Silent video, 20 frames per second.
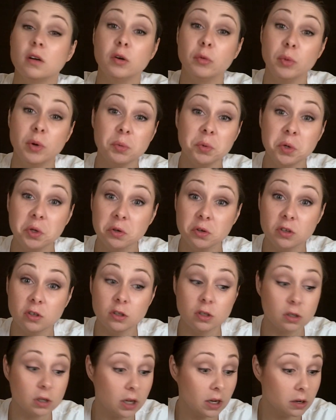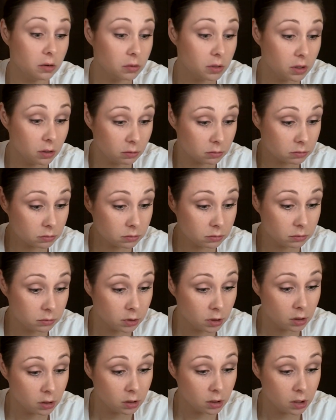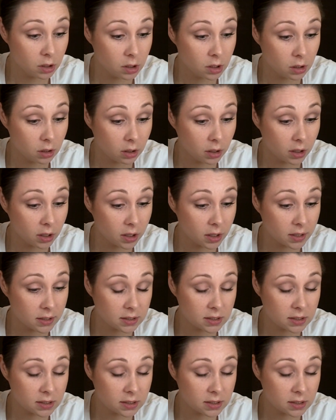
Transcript: You know, maybe you could. I don't know. Uh,